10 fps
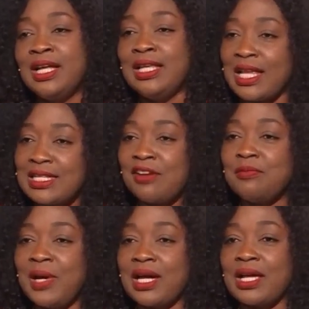Let's have
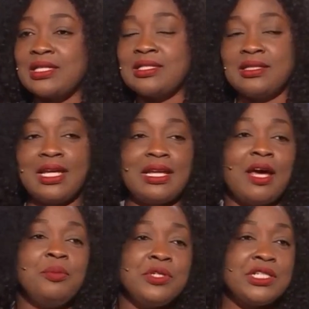markets that
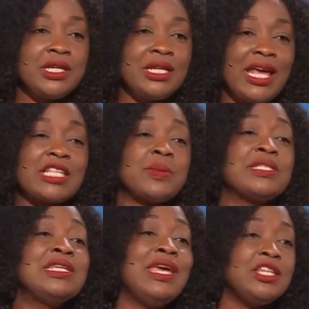appreciate
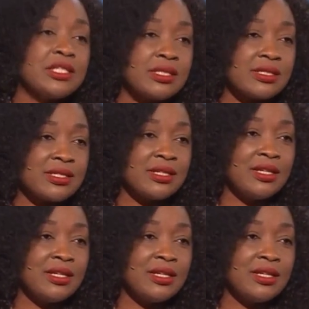expectations.